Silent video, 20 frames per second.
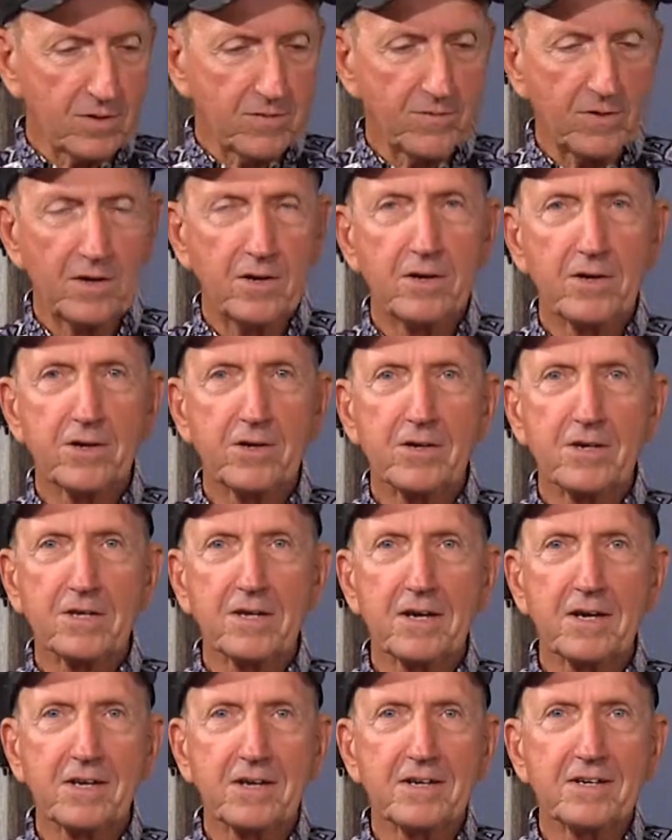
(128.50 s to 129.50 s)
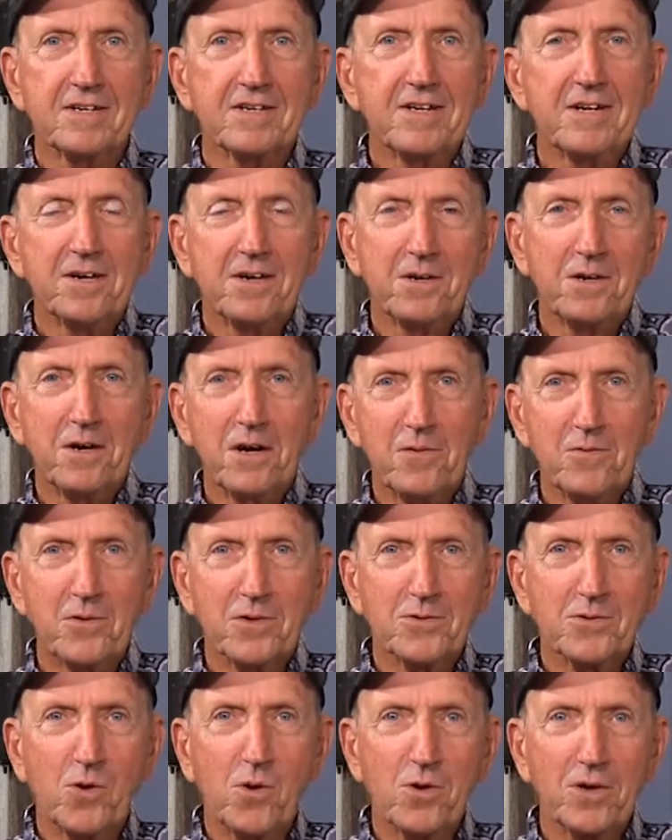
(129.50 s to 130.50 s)
of a hurricane, of
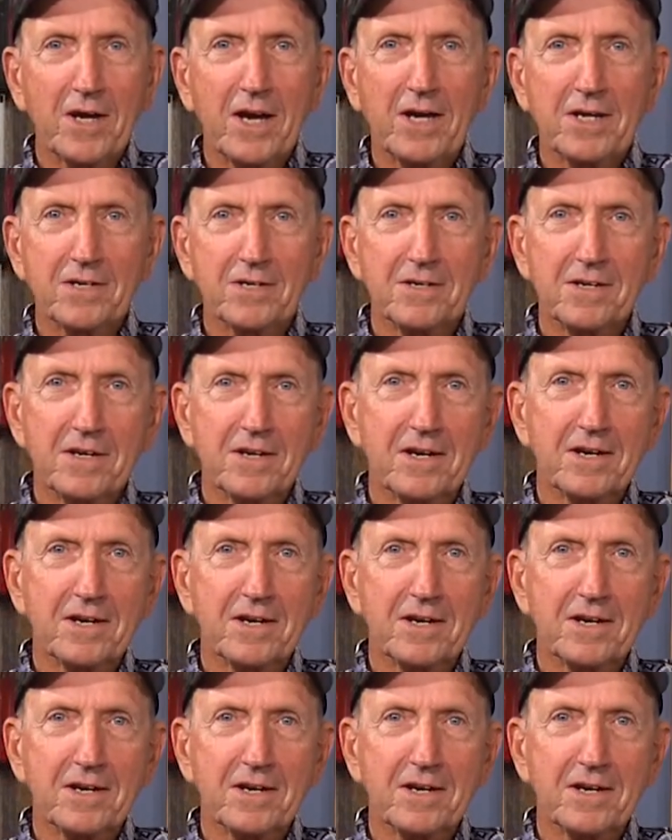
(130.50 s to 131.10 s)
a tornado,